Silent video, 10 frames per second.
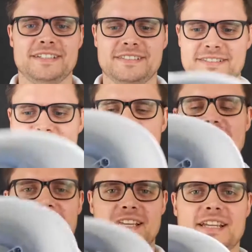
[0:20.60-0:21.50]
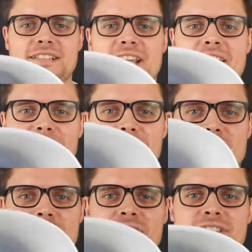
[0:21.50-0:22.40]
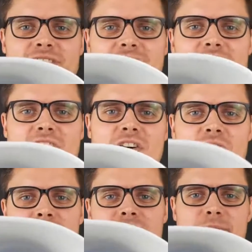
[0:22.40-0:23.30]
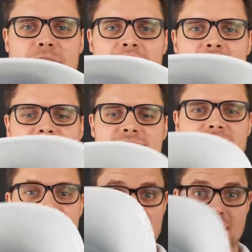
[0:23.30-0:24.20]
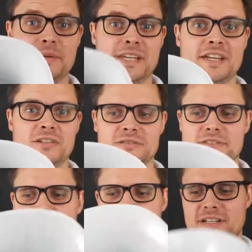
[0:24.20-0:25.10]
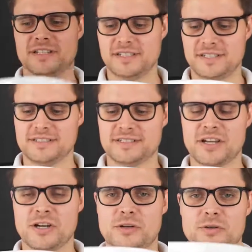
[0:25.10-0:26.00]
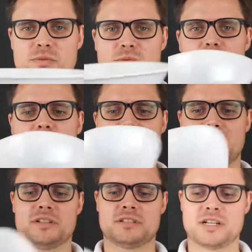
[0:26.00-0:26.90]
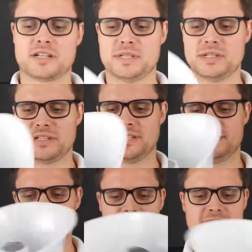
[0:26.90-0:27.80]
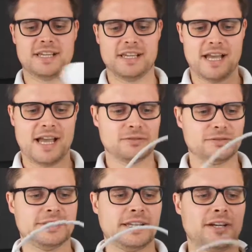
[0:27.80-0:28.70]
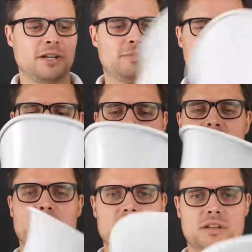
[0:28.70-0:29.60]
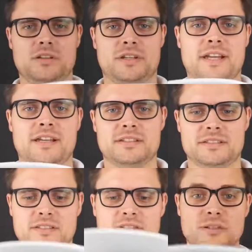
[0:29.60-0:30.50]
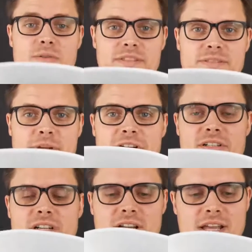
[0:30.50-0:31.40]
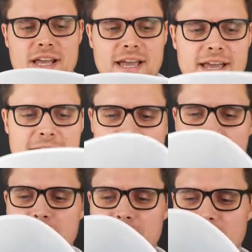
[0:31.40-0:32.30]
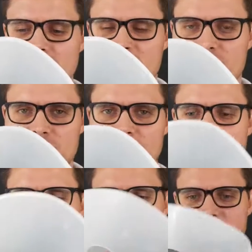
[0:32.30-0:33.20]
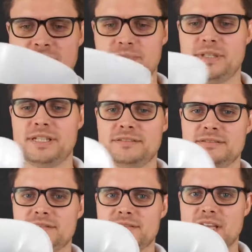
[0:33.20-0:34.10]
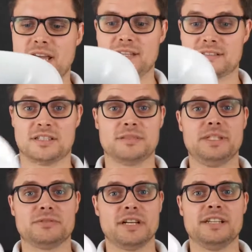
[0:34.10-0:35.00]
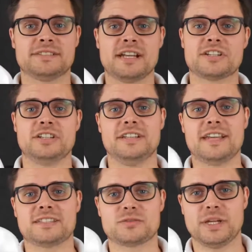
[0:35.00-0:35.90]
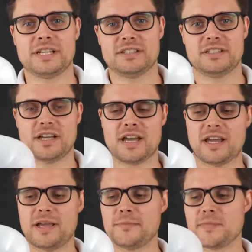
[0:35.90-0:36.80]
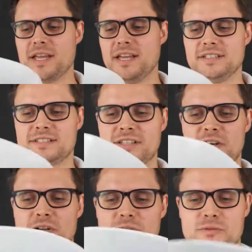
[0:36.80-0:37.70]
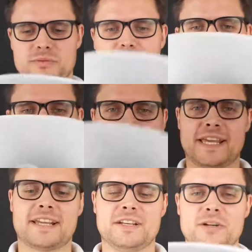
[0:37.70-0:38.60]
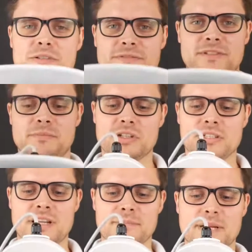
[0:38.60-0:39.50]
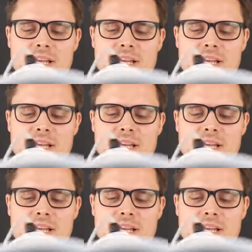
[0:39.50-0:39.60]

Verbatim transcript: is the Hikvision horn speaker, IP horn speaker. So what we're going to talk about is how to set it up and what you can do with the speaker. Um, it's really just been, uh, it's going to be released actually next week. Um, so take a note of the model